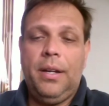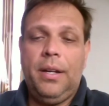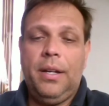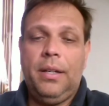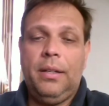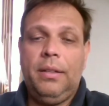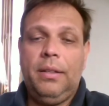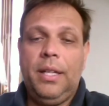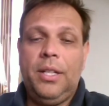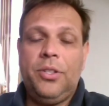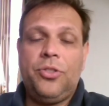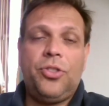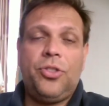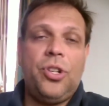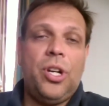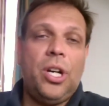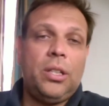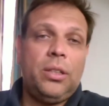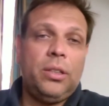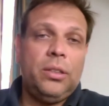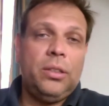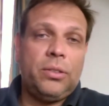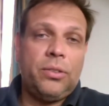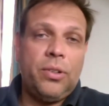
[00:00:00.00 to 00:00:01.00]

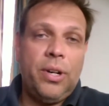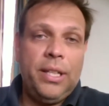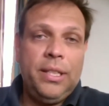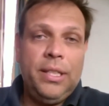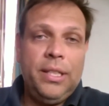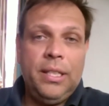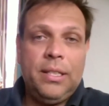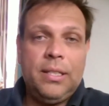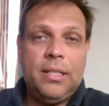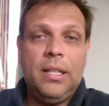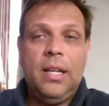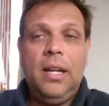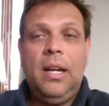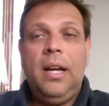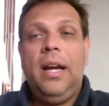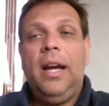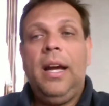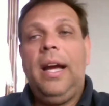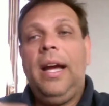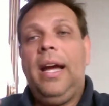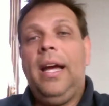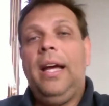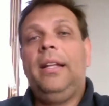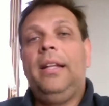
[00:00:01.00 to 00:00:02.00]
instructor credits,
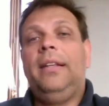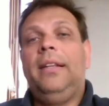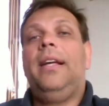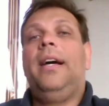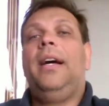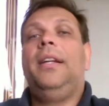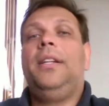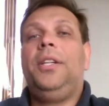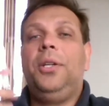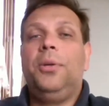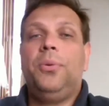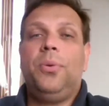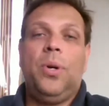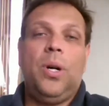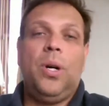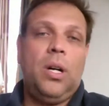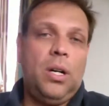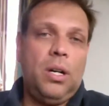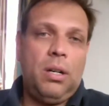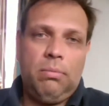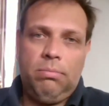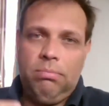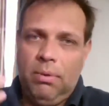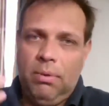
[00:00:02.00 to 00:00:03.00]
and then you are